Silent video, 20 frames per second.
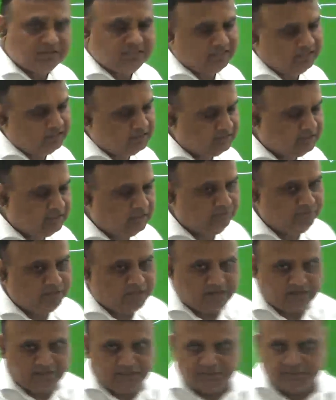and still we
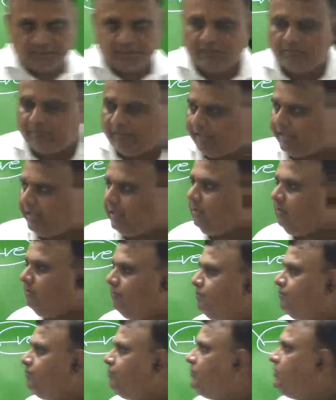are nation in making.
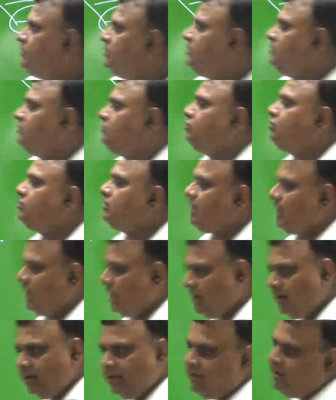So there
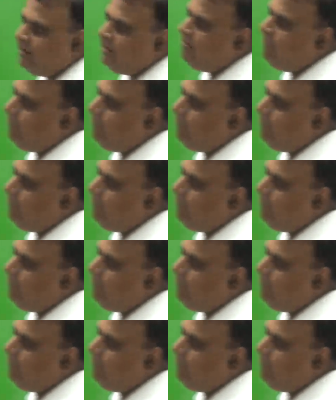are negative